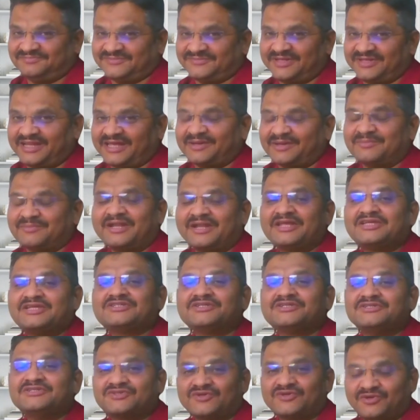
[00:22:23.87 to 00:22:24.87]

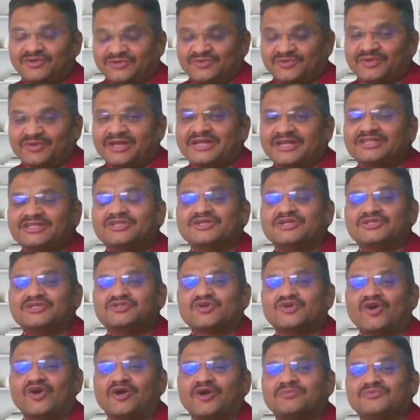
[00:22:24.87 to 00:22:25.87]
recommendations or to get the
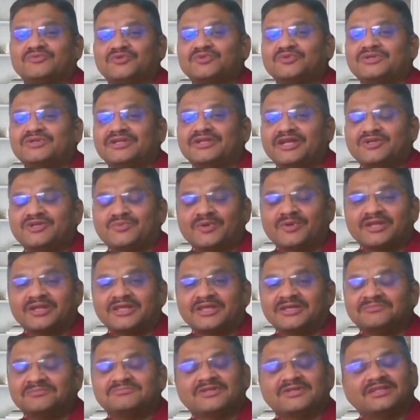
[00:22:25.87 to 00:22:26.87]
job through the
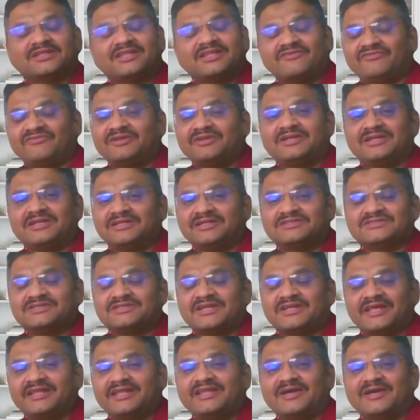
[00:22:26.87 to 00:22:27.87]
networking. And definitely, it's
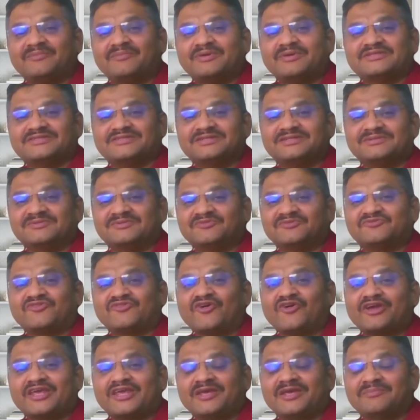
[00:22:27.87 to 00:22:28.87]
really amazing
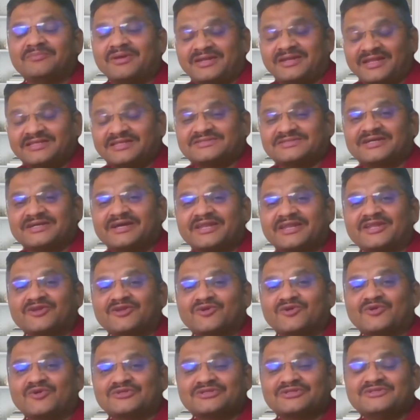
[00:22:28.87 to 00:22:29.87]
for him and as a
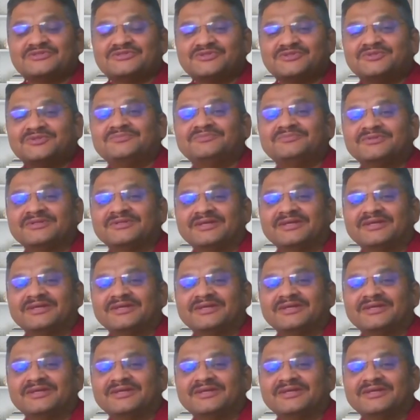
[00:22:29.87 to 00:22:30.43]
career coach also.